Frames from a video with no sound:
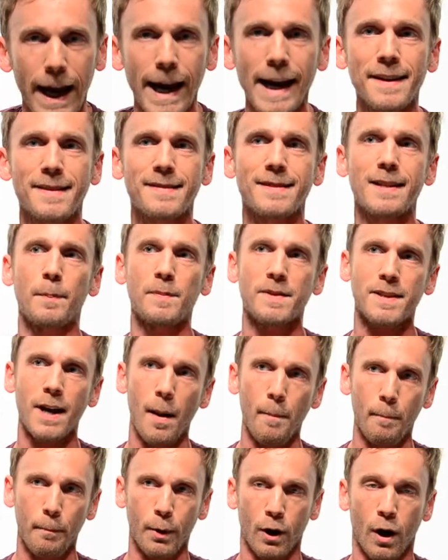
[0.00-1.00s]
in
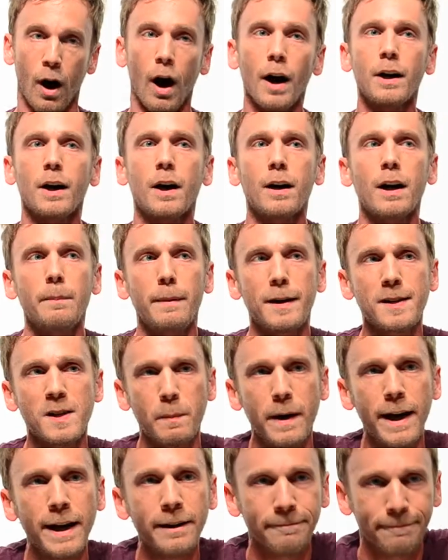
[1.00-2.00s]
September. Are you going to miss
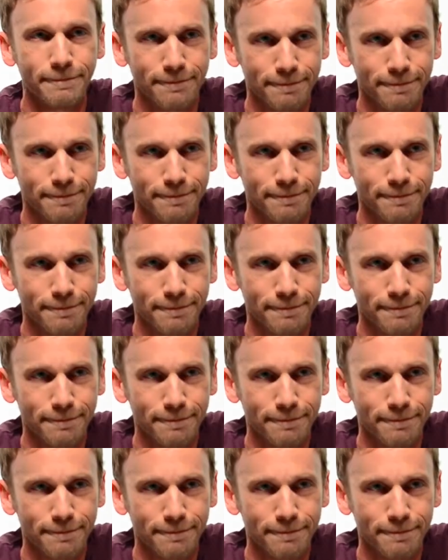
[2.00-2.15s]
me?